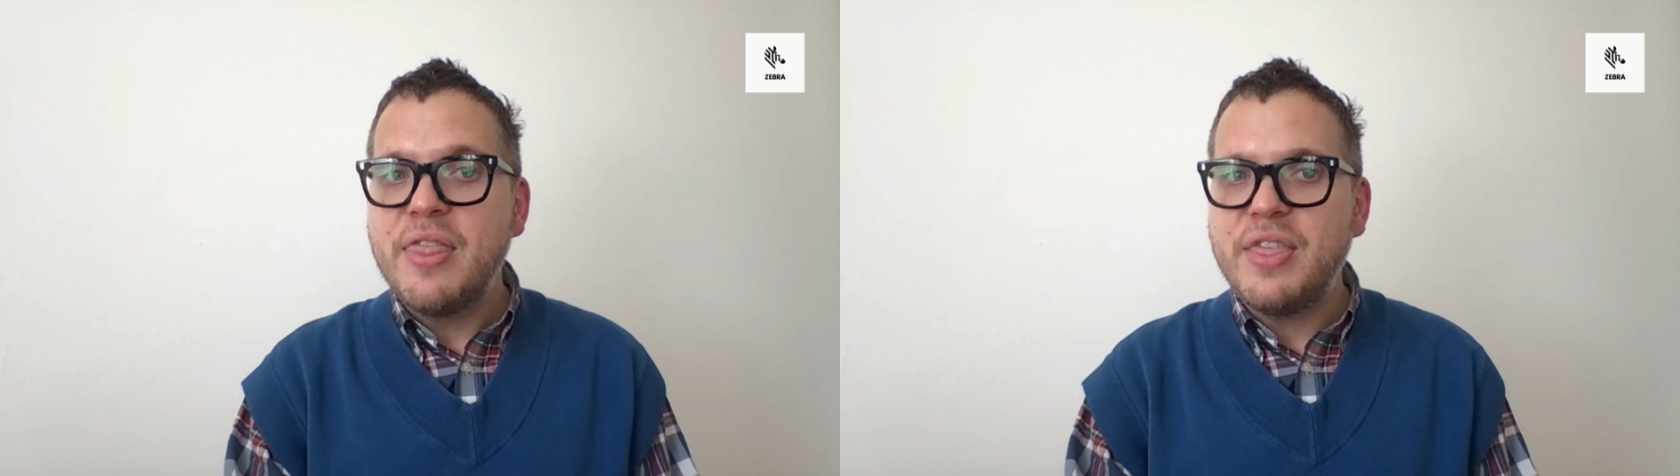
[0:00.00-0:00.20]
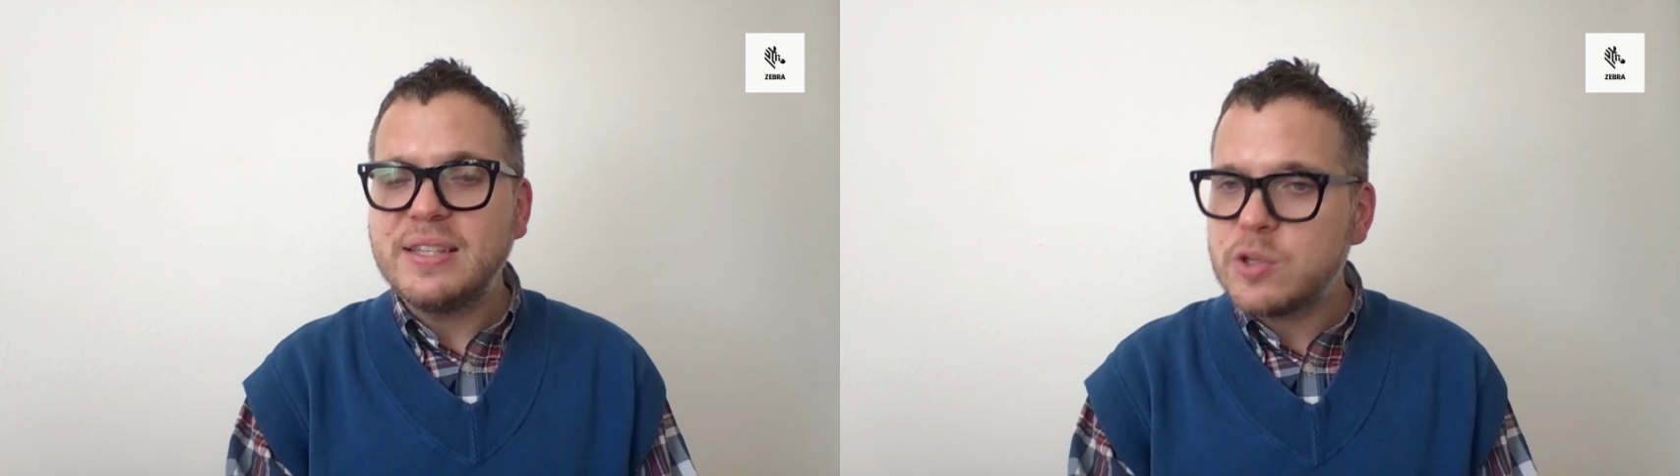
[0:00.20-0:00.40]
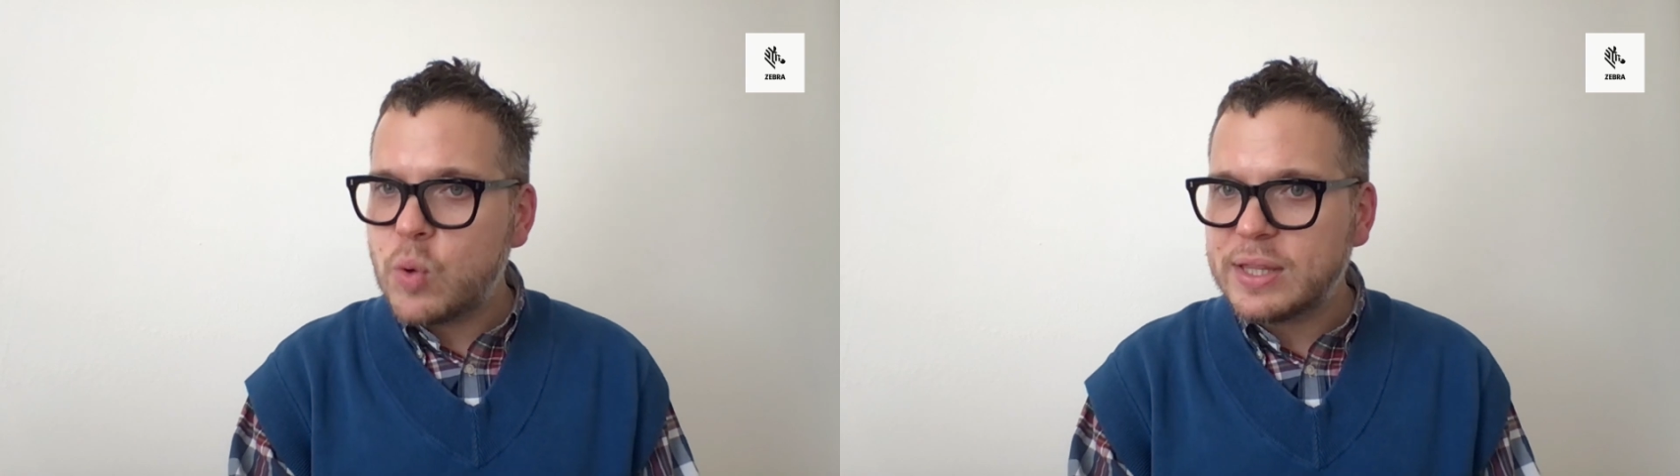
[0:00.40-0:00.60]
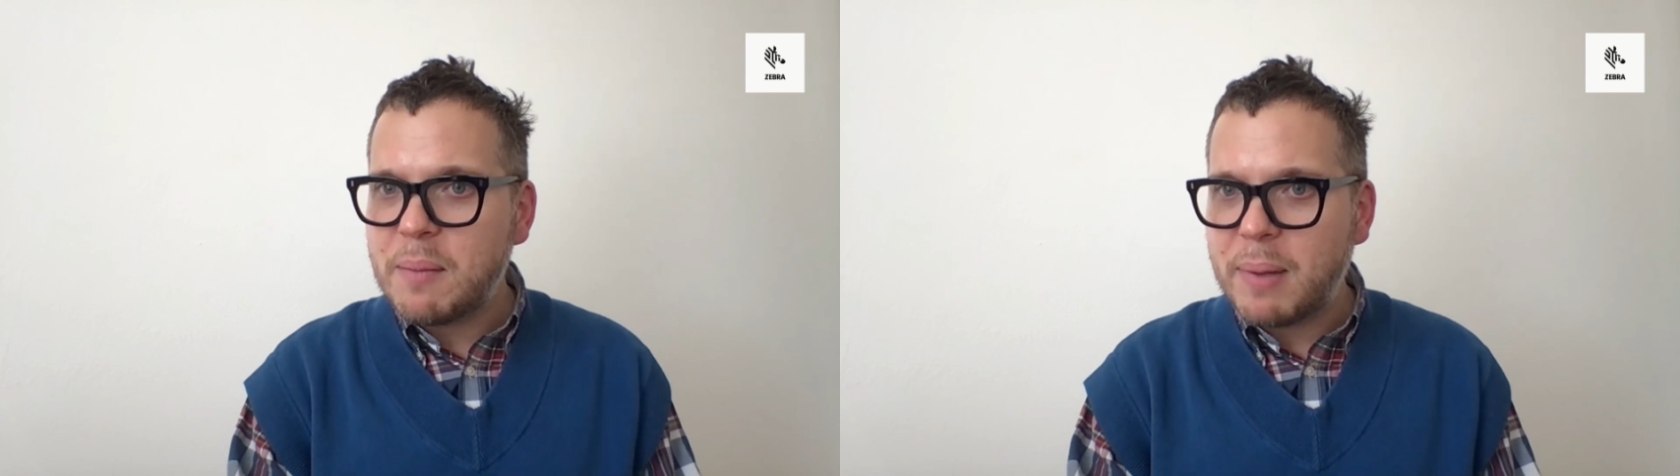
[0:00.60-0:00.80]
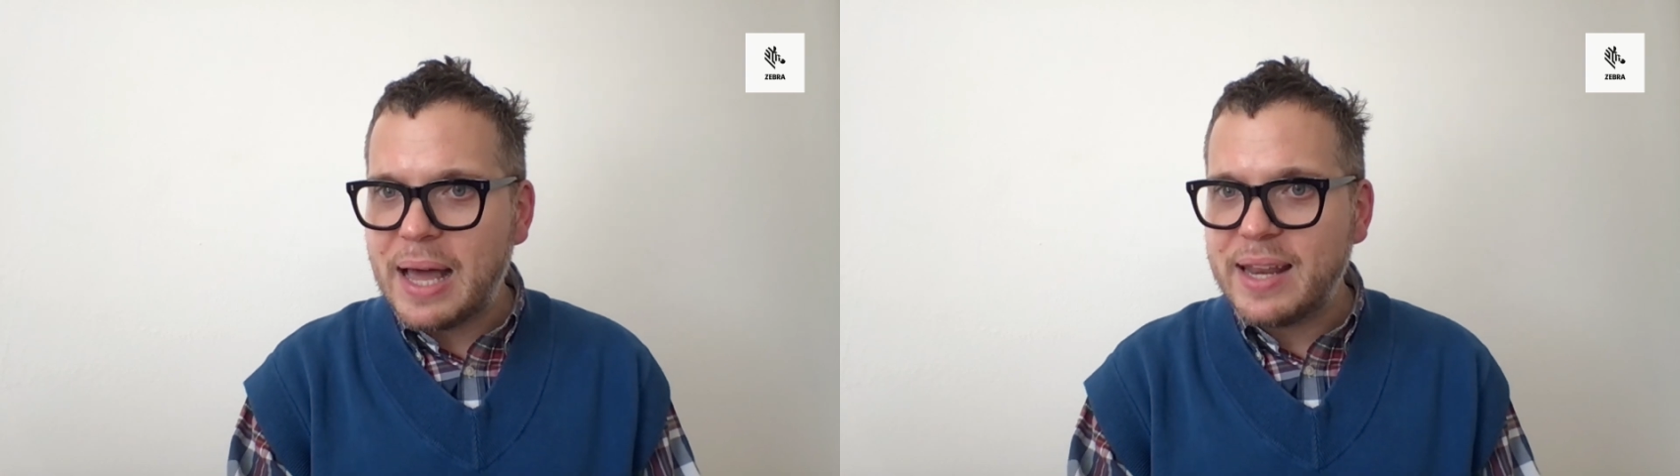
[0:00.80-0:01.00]
This is what
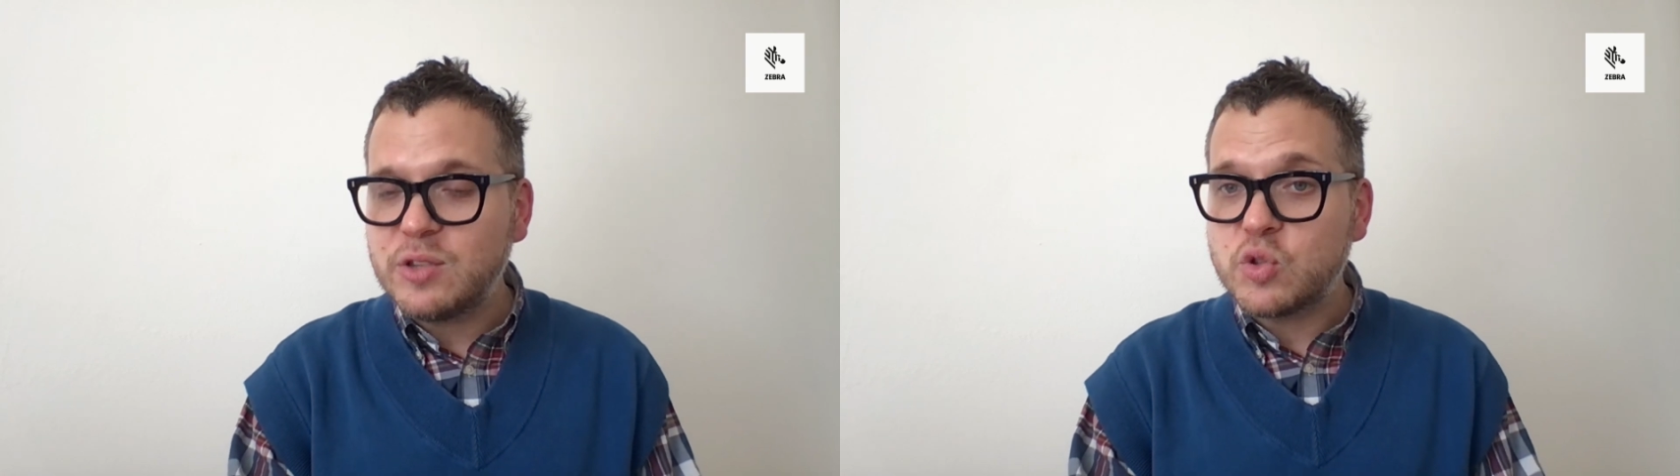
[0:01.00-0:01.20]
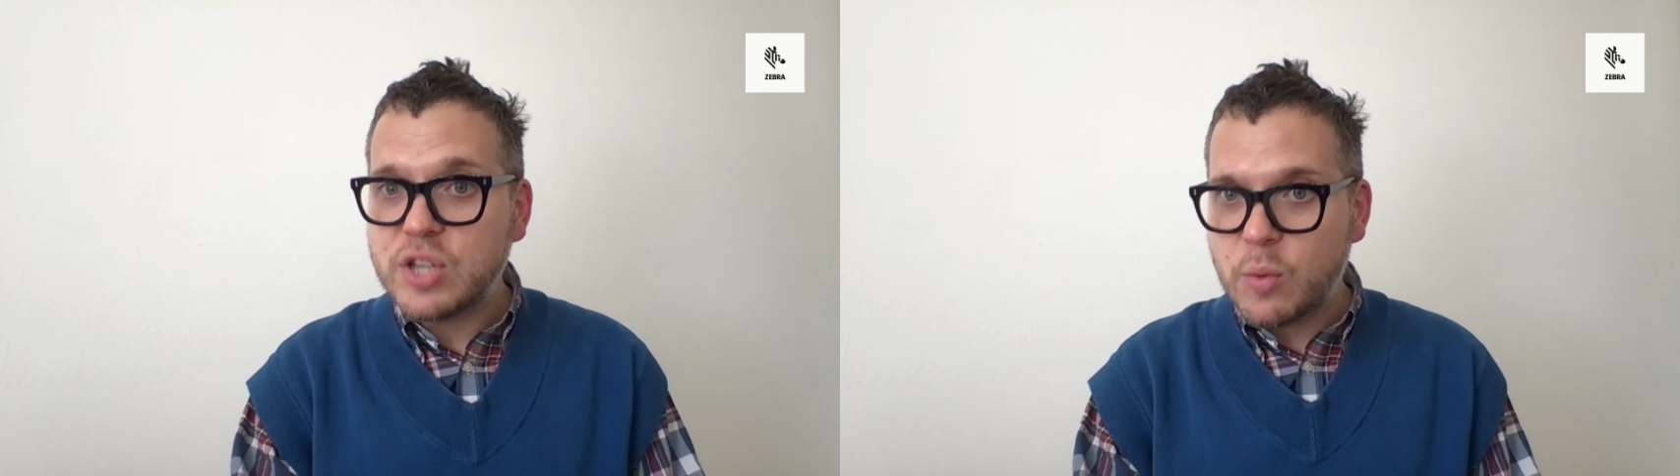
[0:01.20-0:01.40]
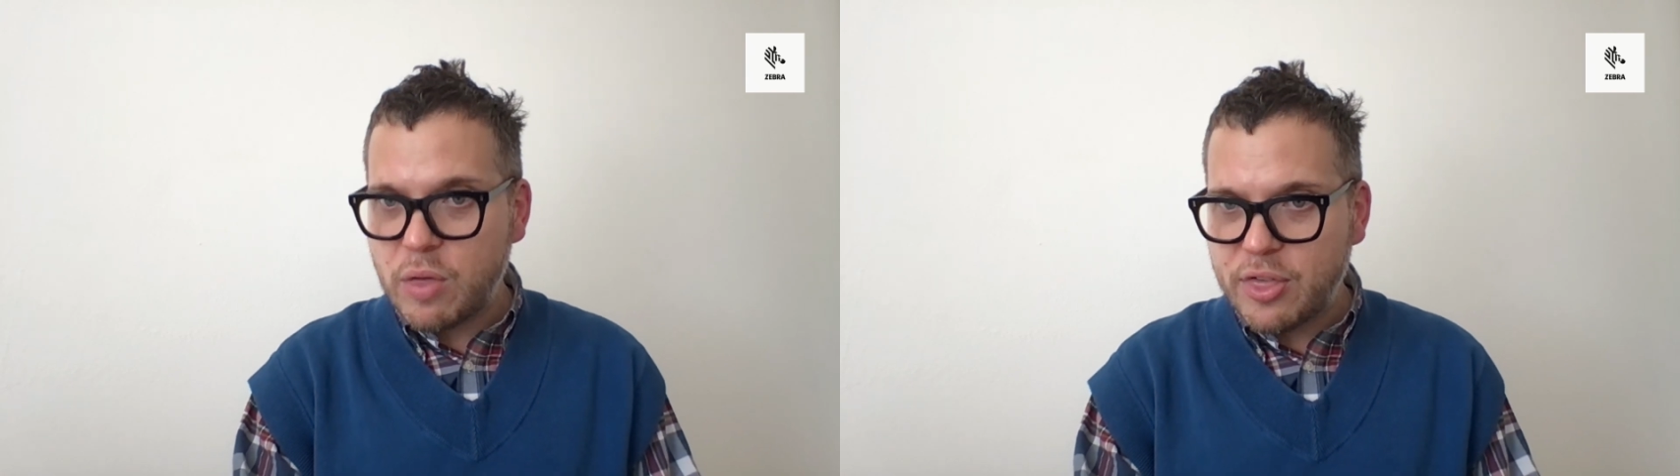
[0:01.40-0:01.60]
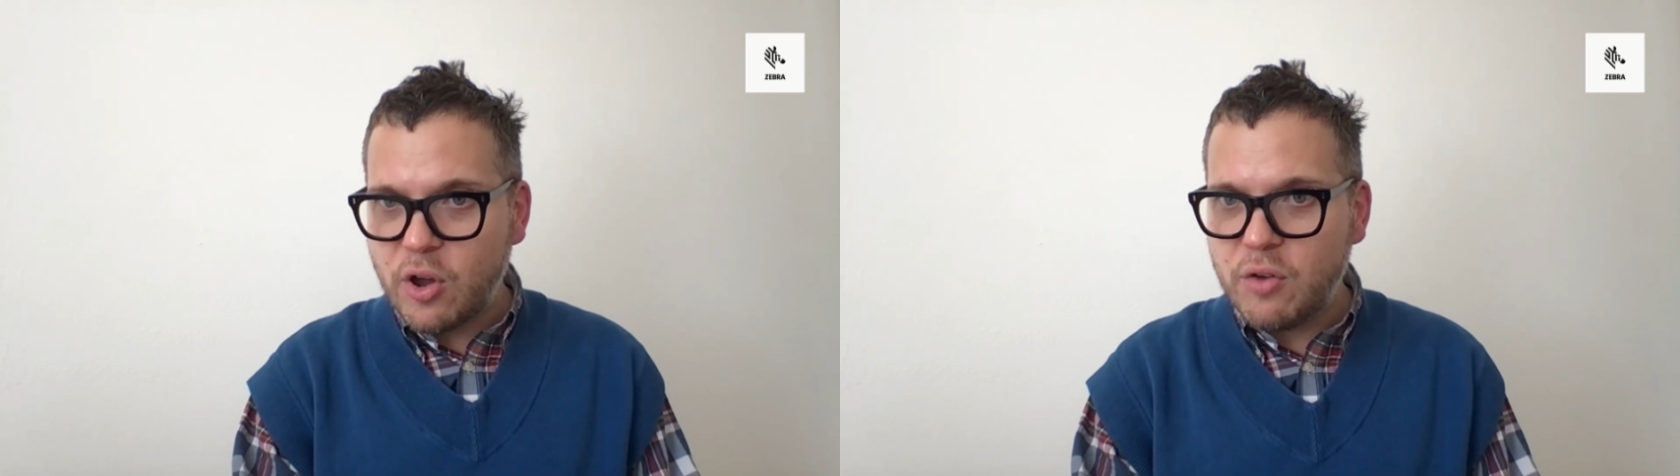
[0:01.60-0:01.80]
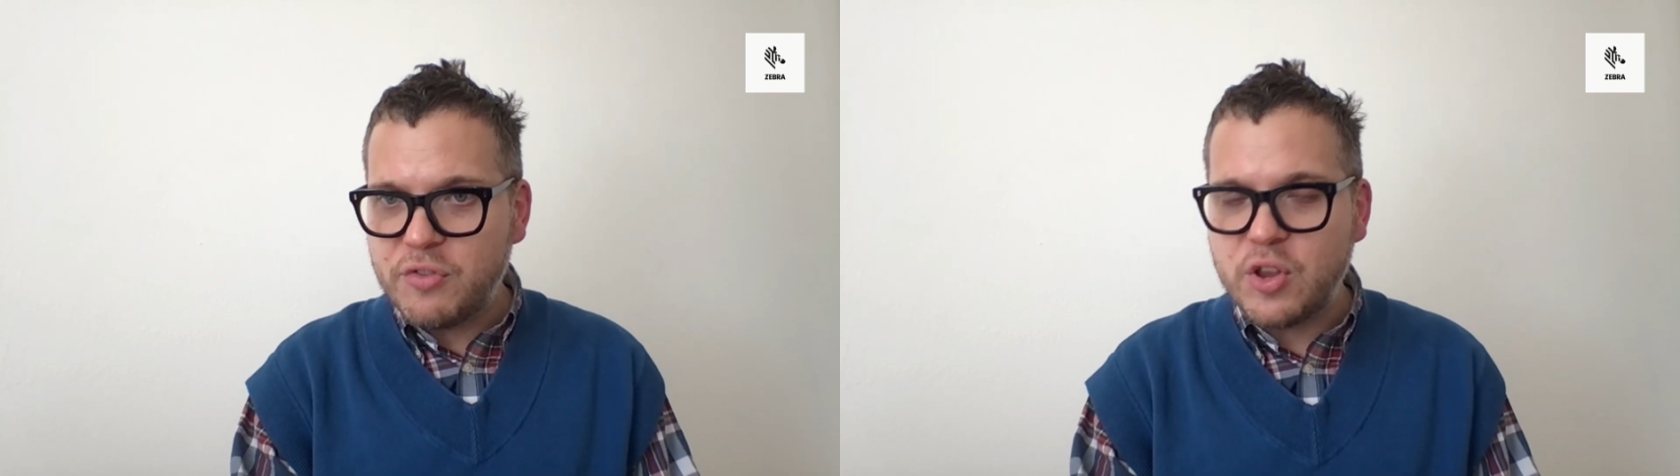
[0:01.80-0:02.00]
I'm planning to share with
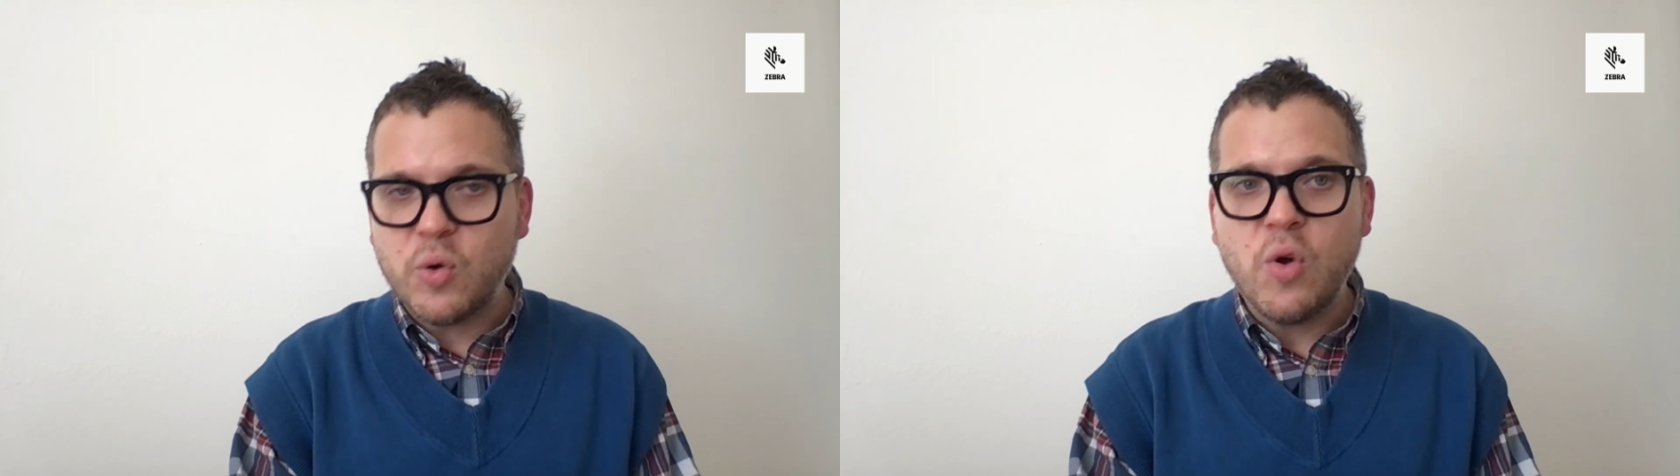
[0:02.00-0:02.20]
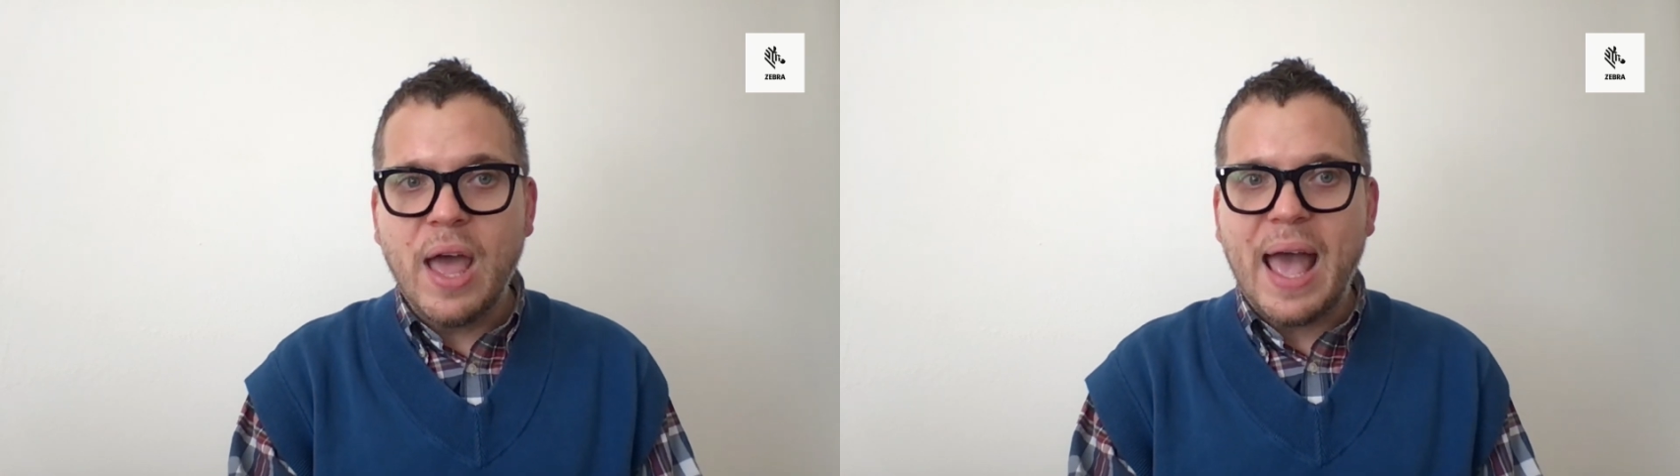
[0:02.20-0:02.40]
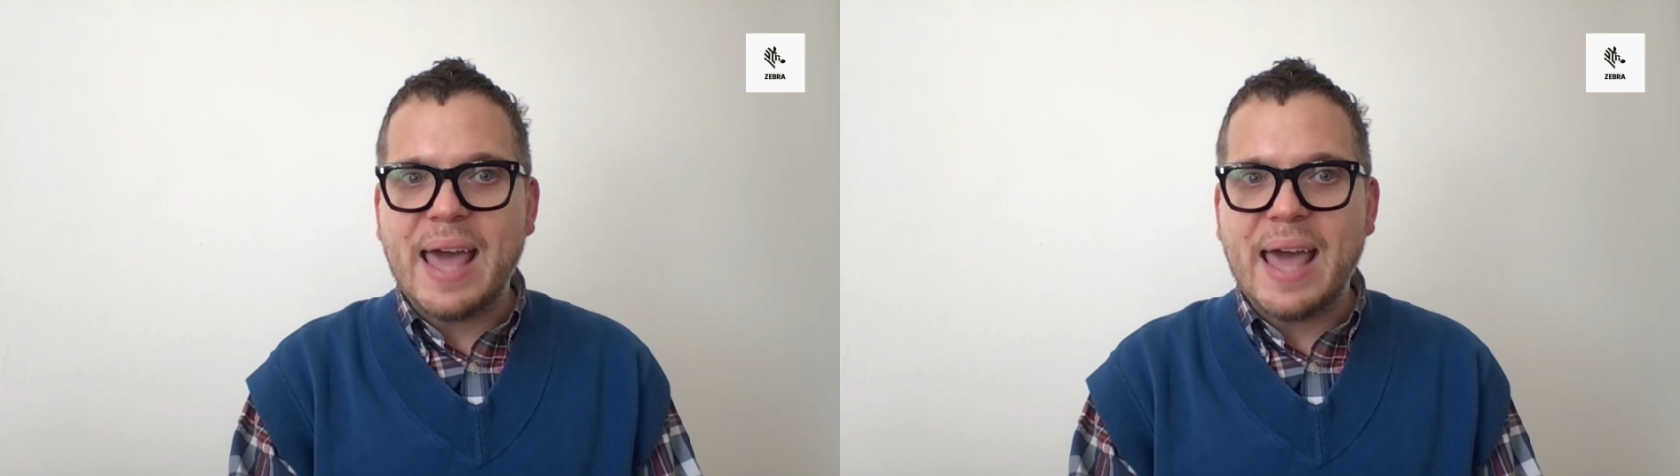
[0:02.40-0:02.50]
all of you